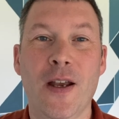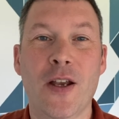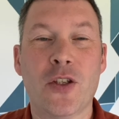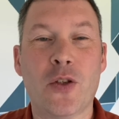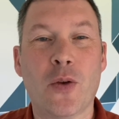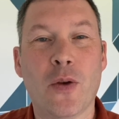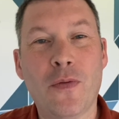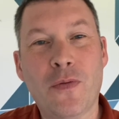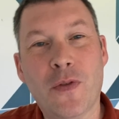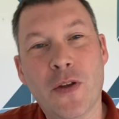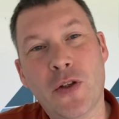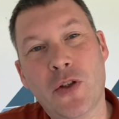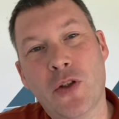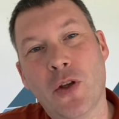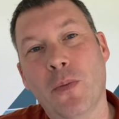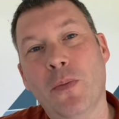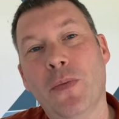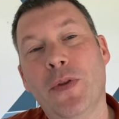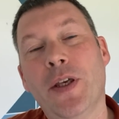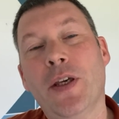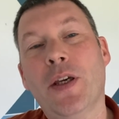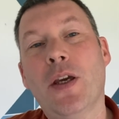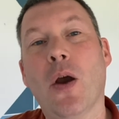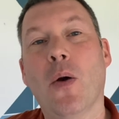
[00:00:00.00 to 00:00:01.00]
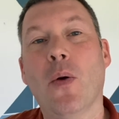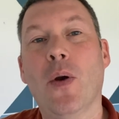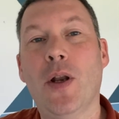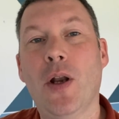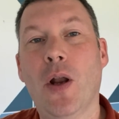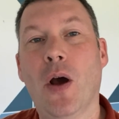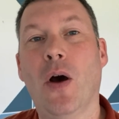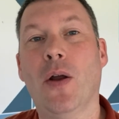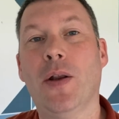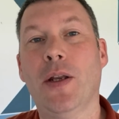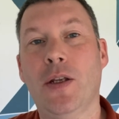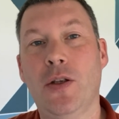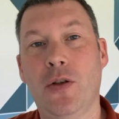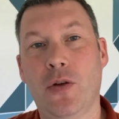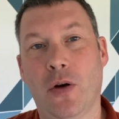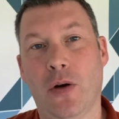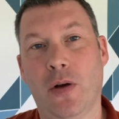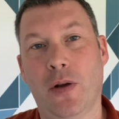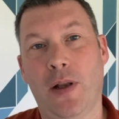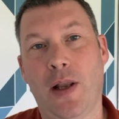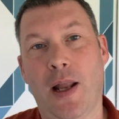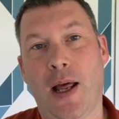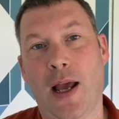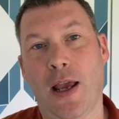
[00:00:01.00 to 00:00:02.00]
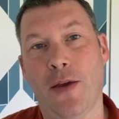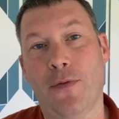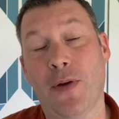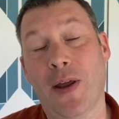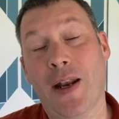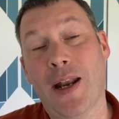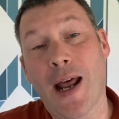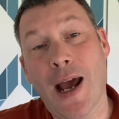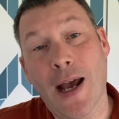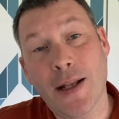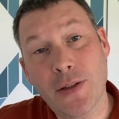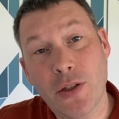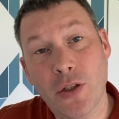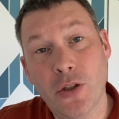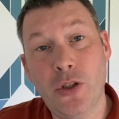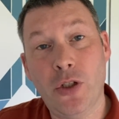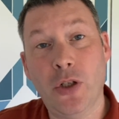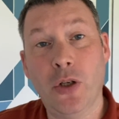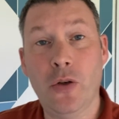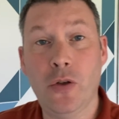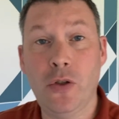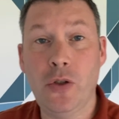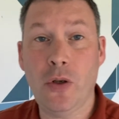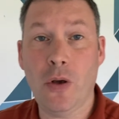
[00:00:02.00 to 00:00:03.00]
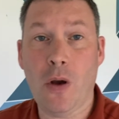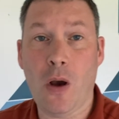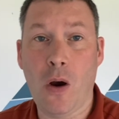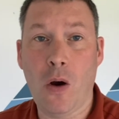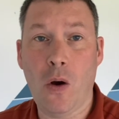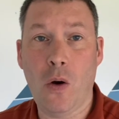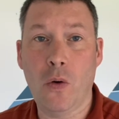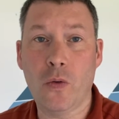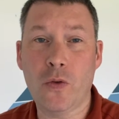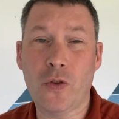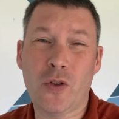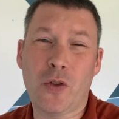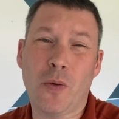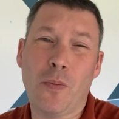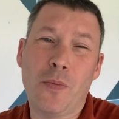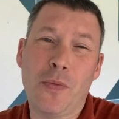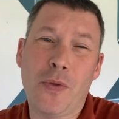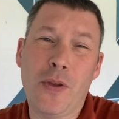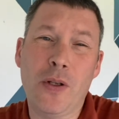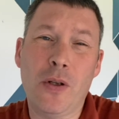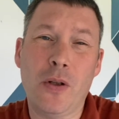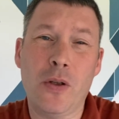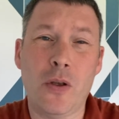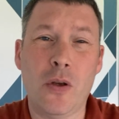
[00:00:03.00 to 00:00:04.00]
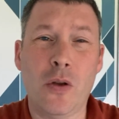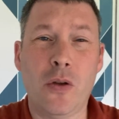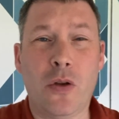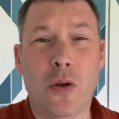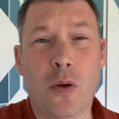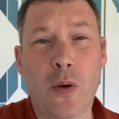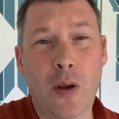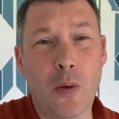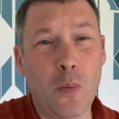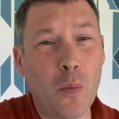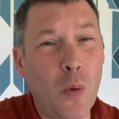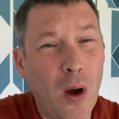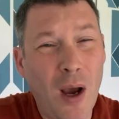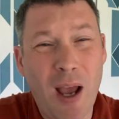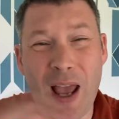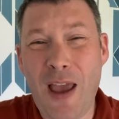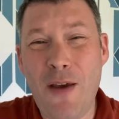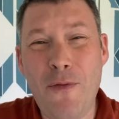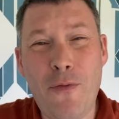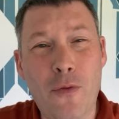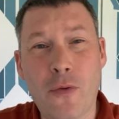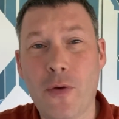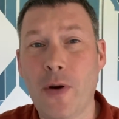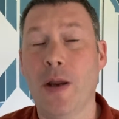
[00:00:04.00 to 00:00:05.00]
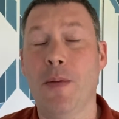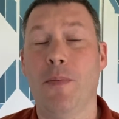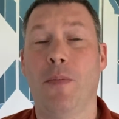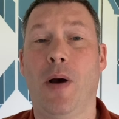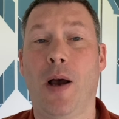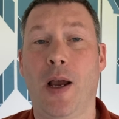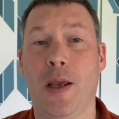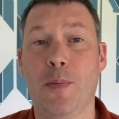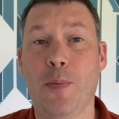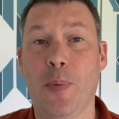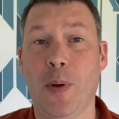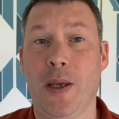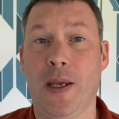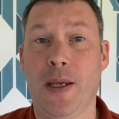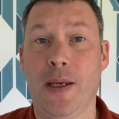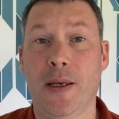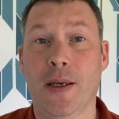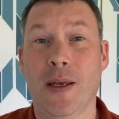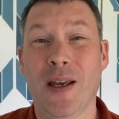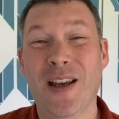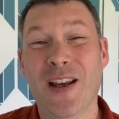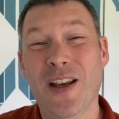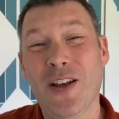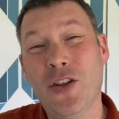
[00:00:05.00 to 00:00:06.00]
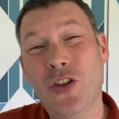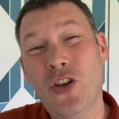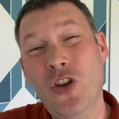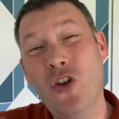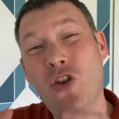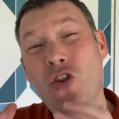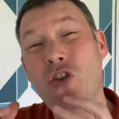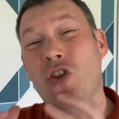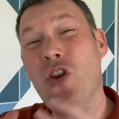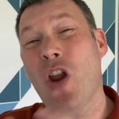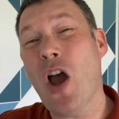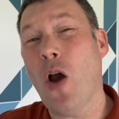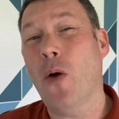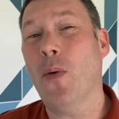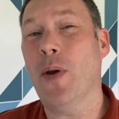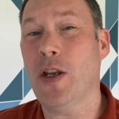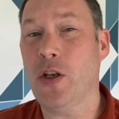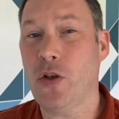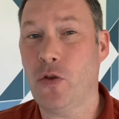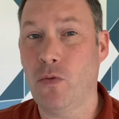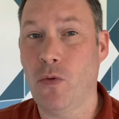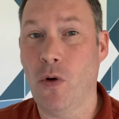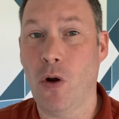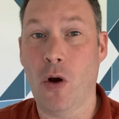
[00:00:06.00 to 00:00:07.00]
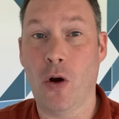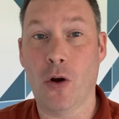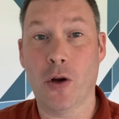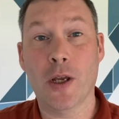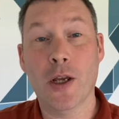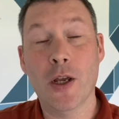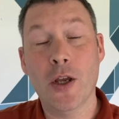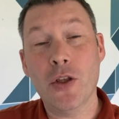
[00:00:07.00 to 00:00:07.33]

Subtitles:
So if there's something going on in your life, an attitude you hold, something that you're doing, whatever it might be, you know it's wrong.